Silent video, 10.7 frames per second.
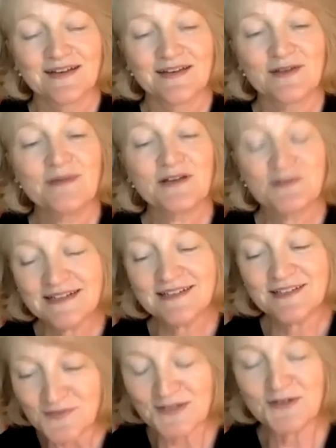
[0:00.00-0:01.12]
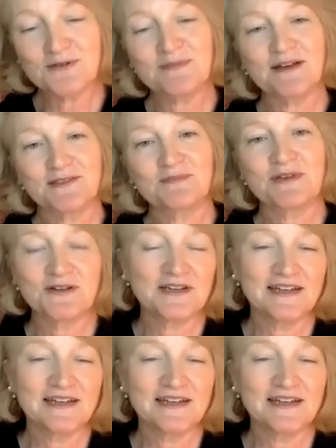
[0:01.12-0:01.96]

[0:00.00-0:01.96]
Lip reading: you know, my greatest fear about the period